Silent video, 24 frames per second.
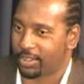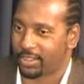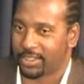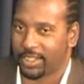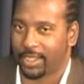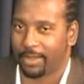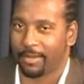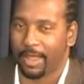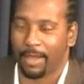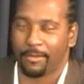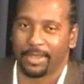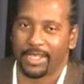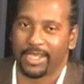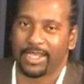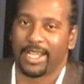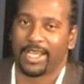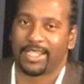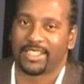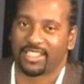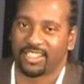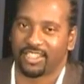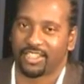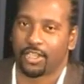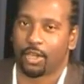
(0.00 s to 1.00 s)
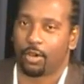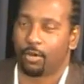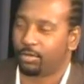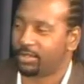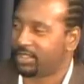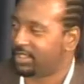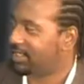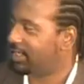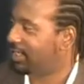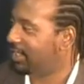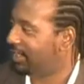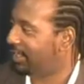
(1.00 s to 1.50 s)
steps. I mean, that's so
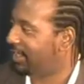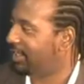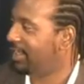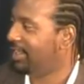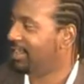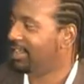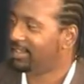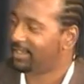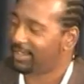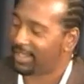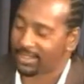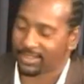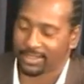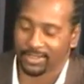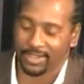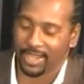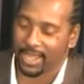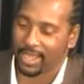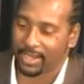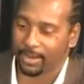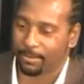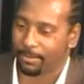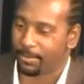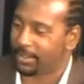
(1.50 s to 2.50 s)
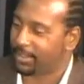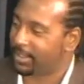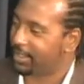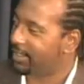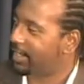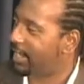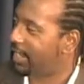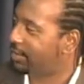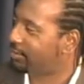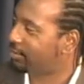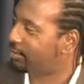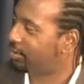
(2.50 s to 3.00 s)
silly. That's not up under
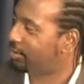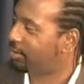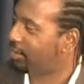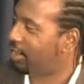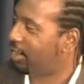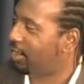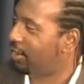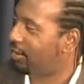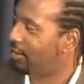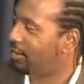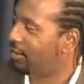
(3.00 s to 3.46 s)
natural law.